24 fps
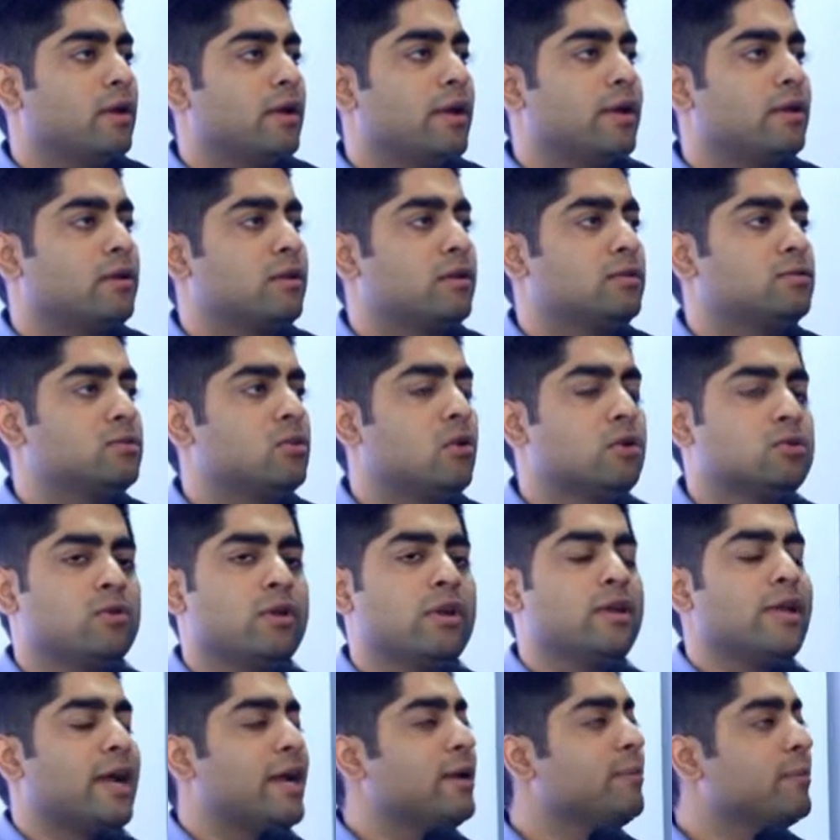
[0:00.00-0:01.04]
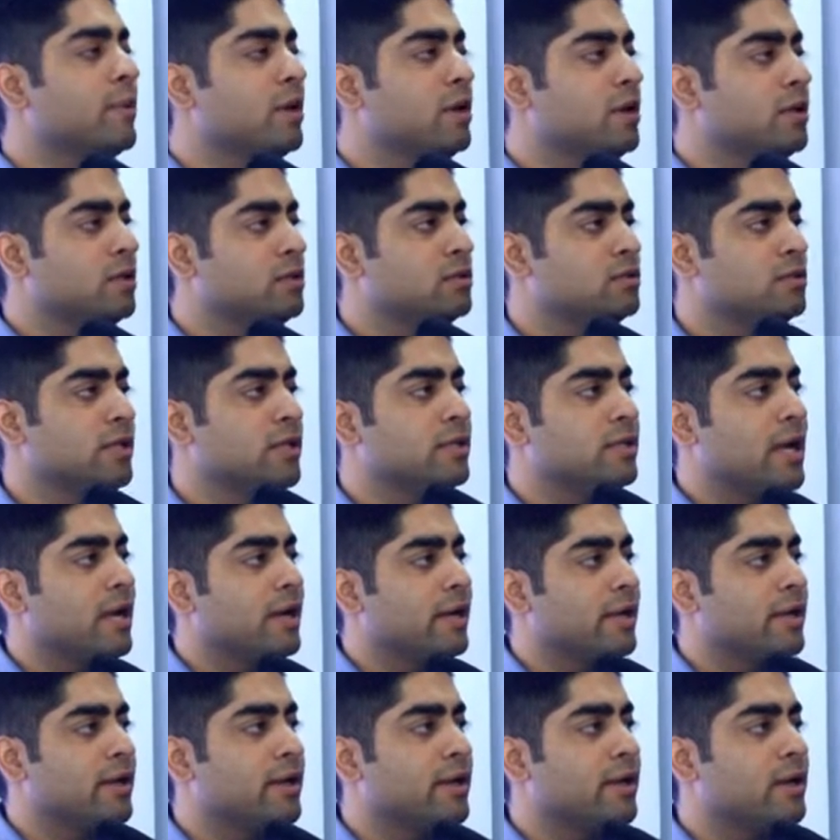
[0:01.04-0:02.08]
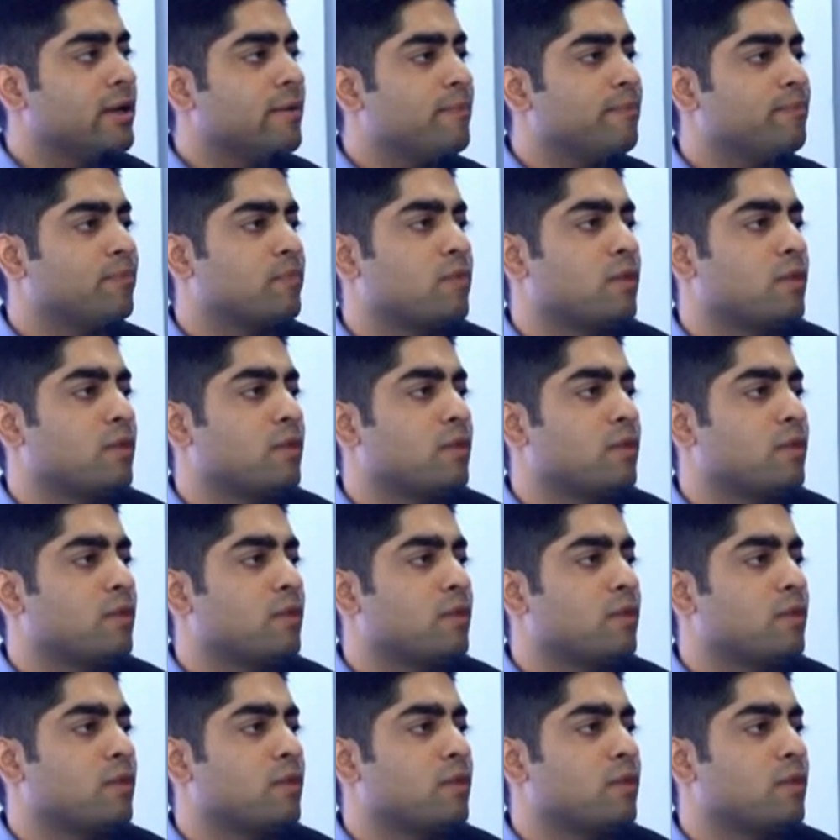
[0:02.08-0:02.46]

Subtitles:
it's got only 9 builders in that area.